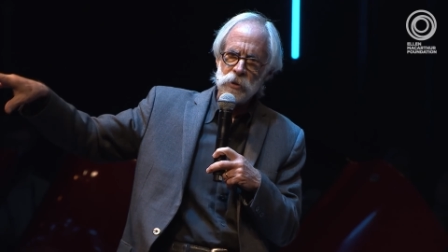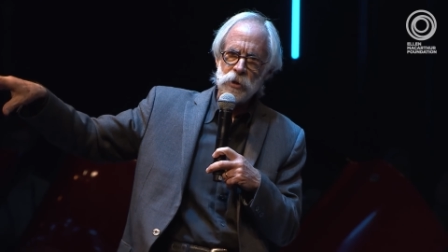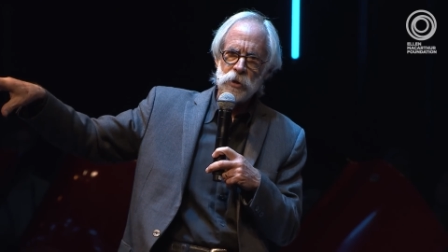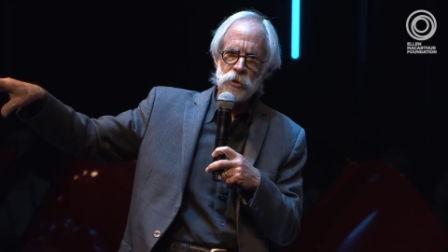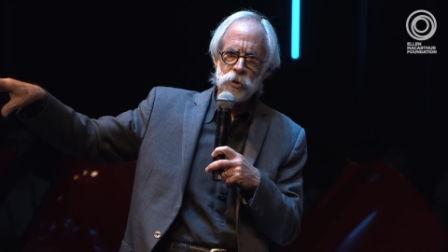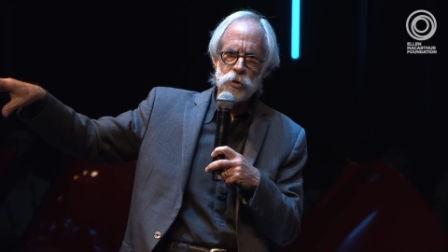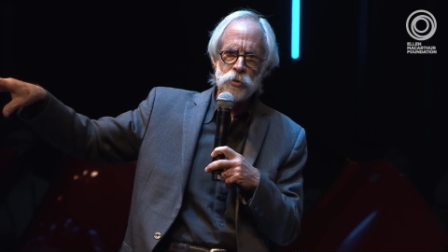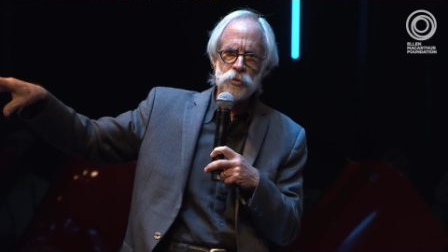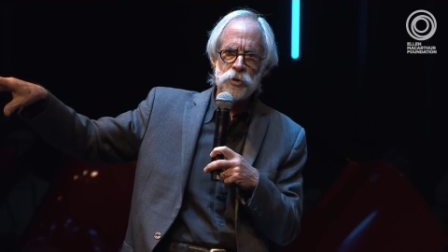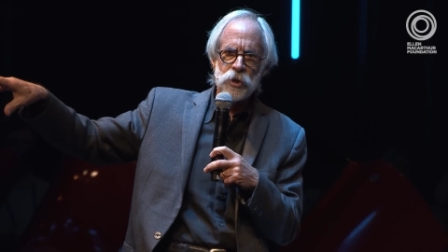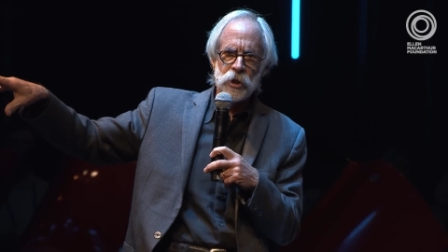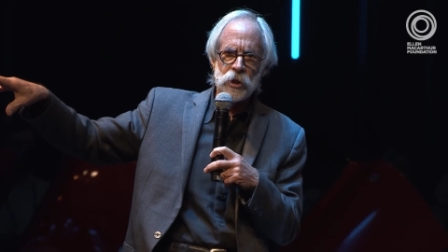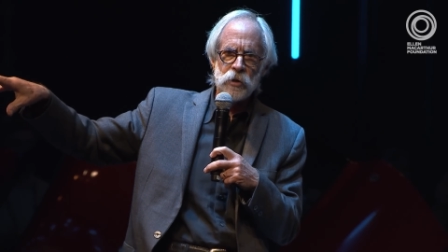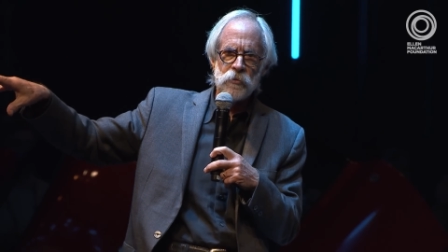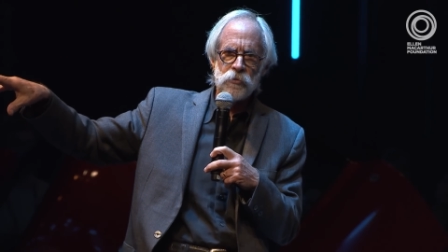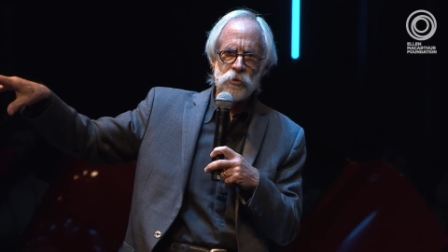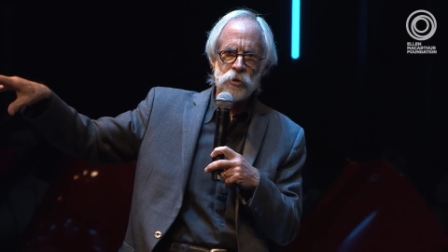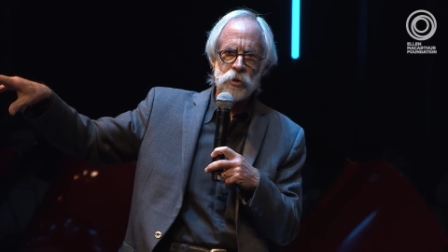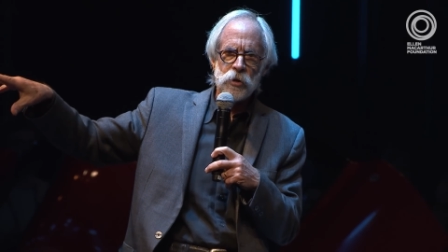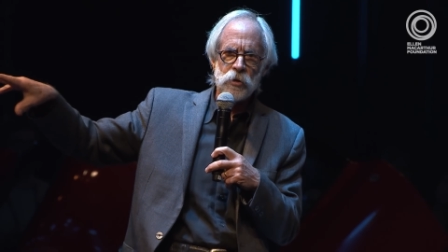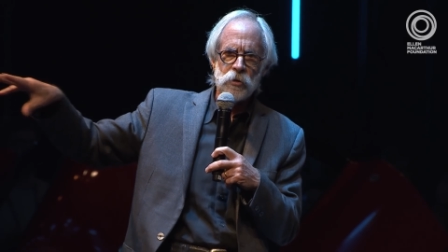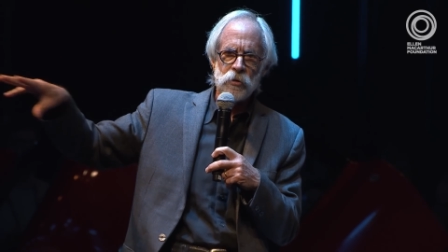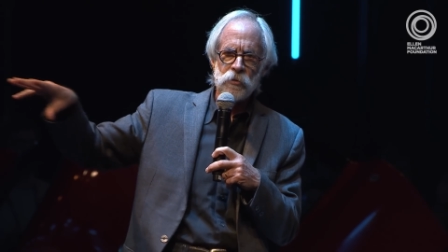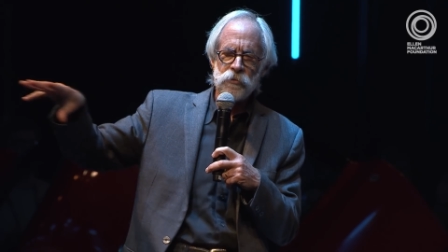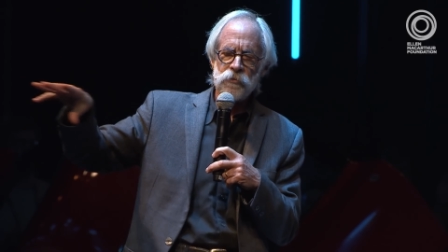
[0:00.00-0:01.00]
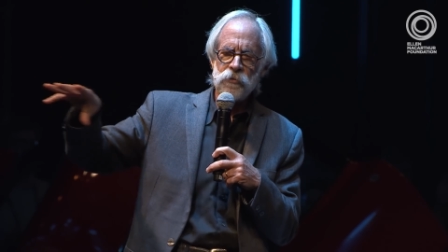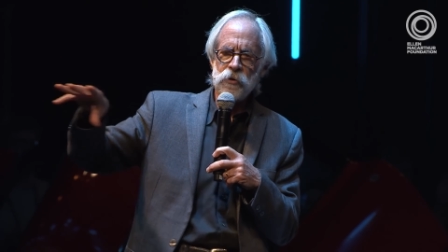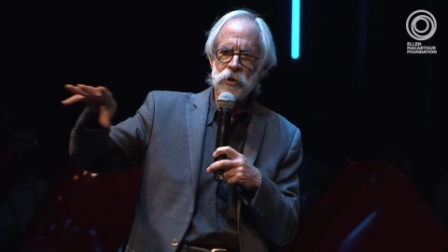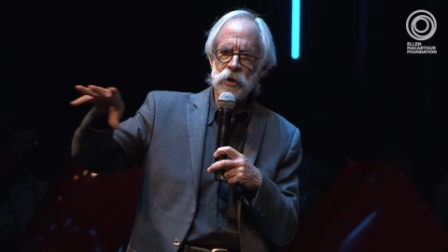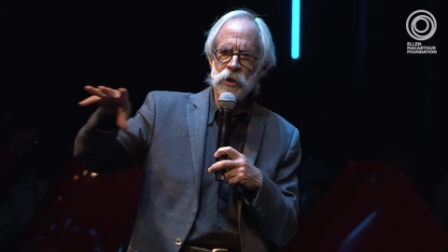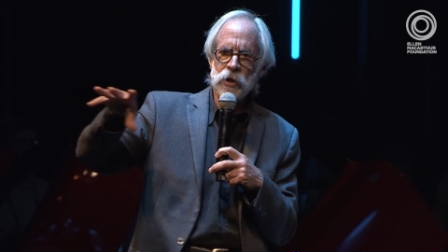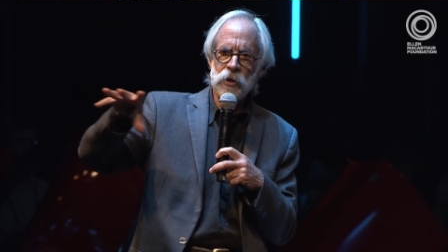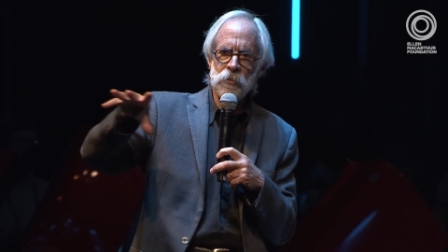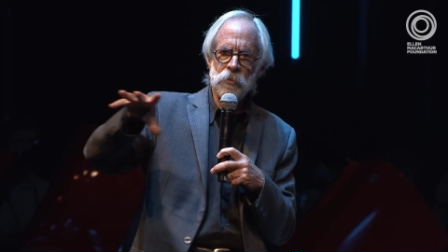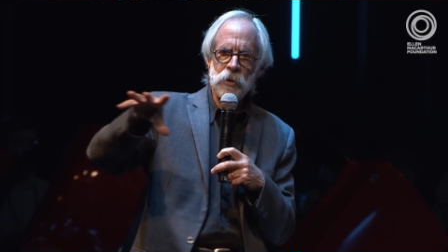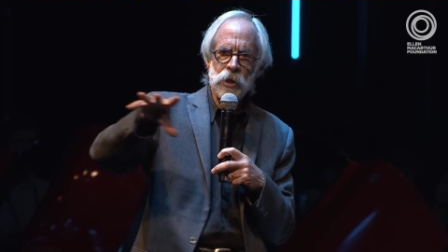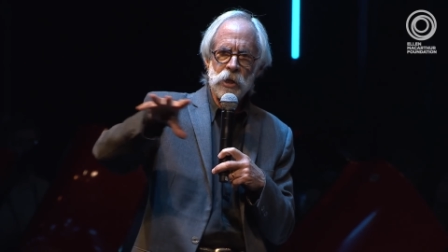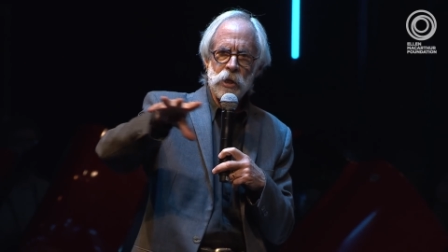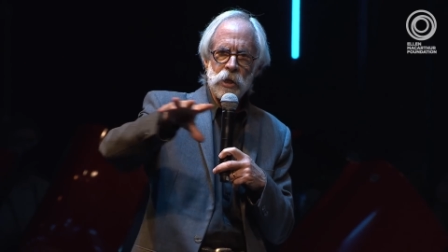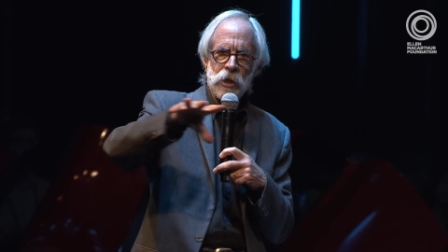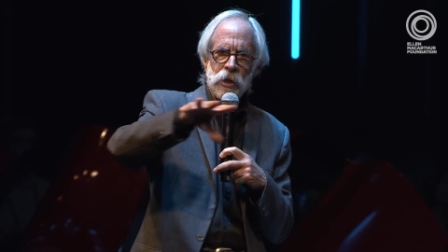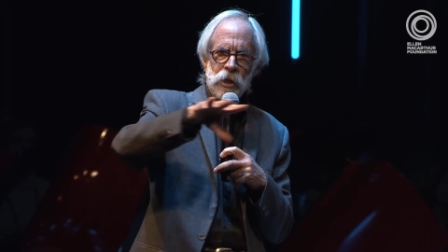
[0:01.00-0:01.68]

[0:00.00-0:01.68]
using a vertical farm.